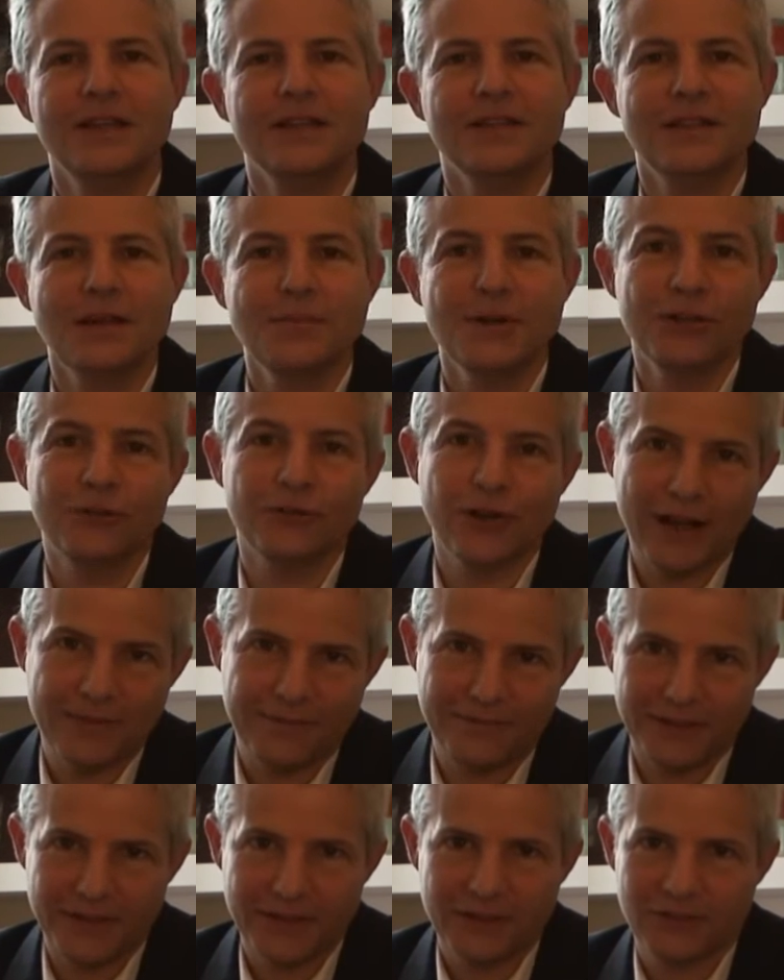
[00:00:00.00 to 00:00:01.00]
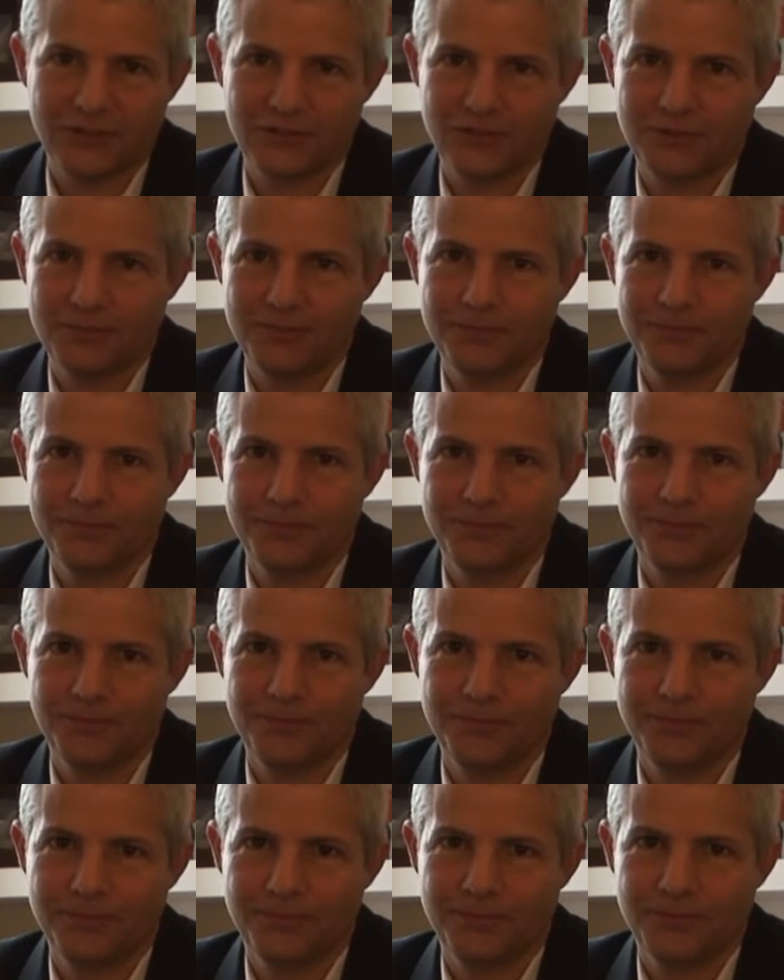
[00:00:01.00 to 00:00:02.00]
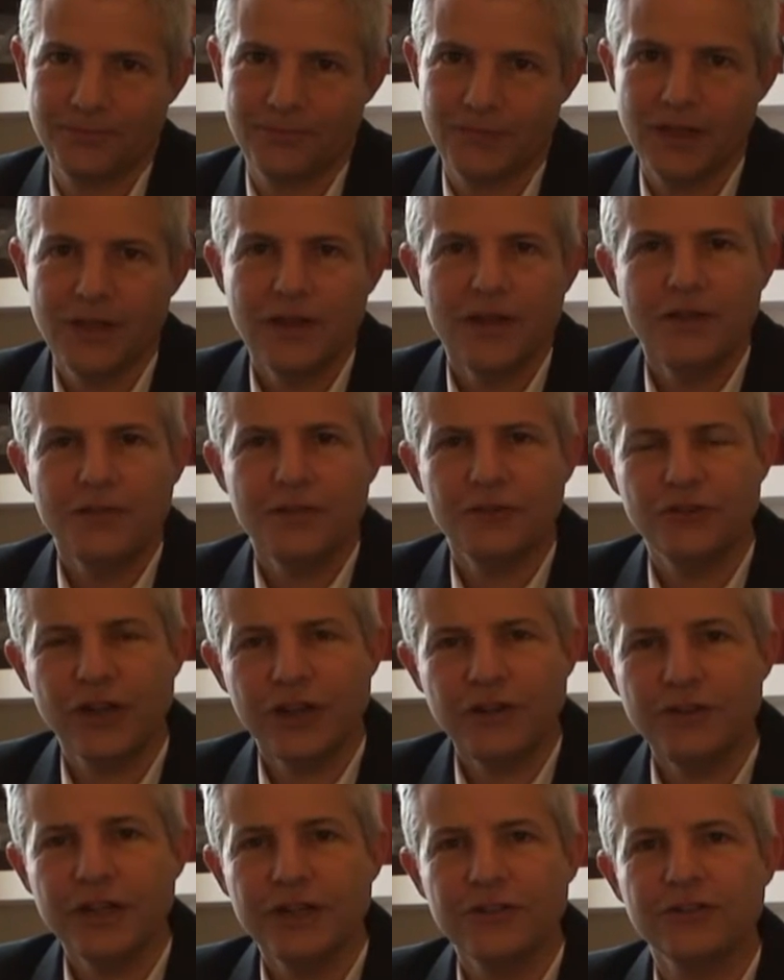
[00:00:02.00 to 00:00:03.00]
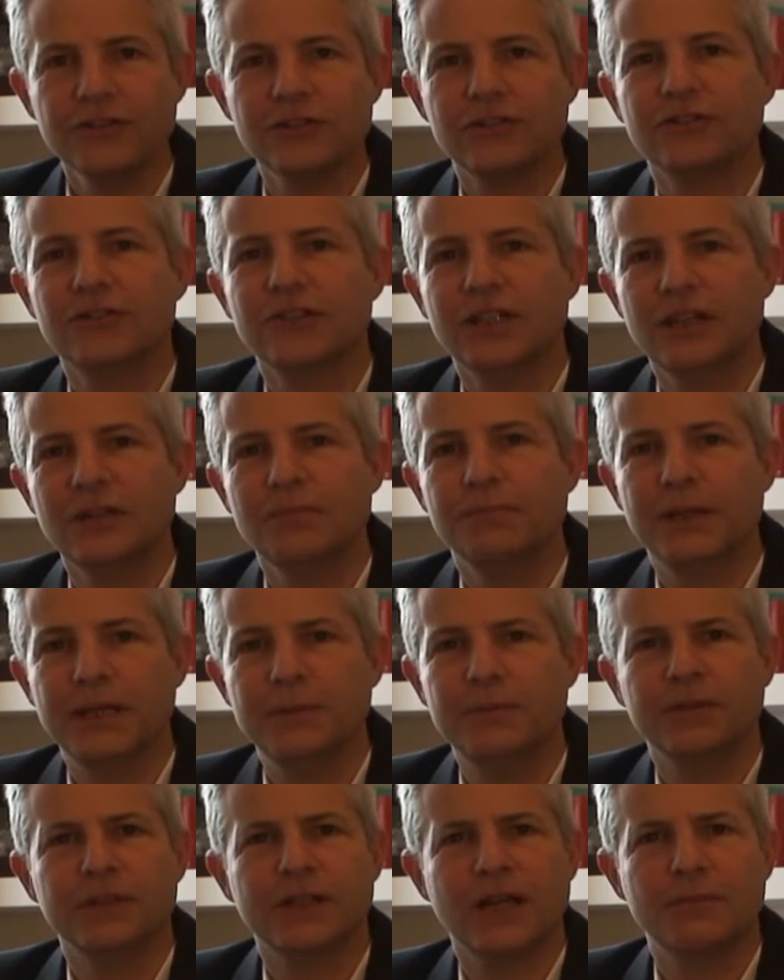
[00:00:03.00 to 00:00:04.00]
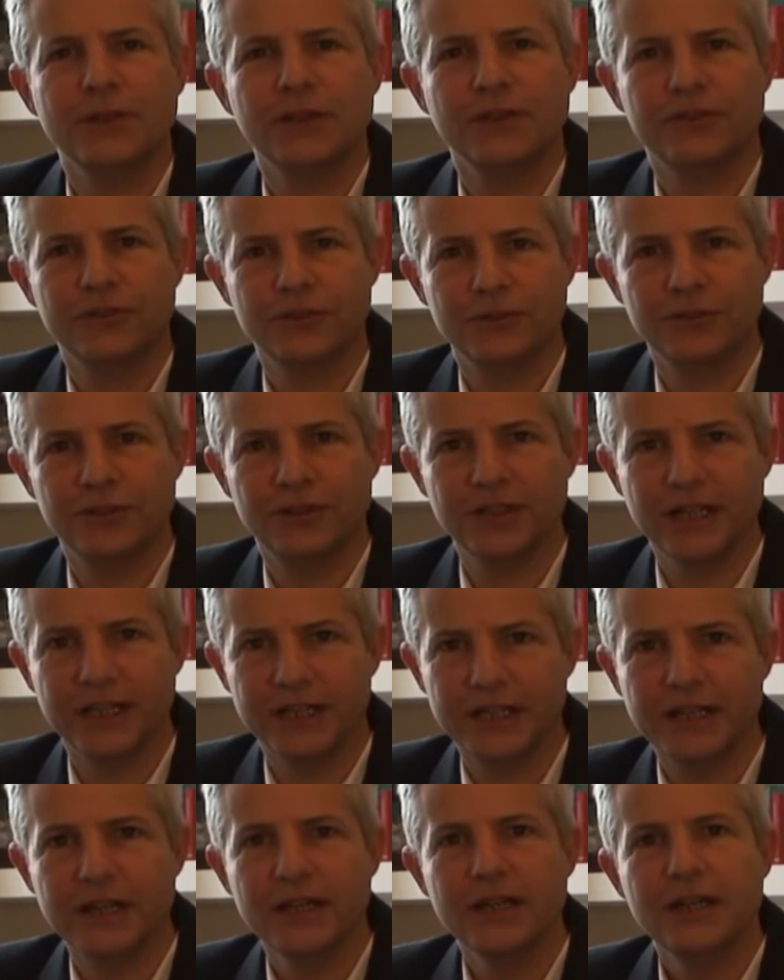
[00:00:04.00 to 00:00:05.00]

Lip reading: Demographics. The generations of young people coming through today,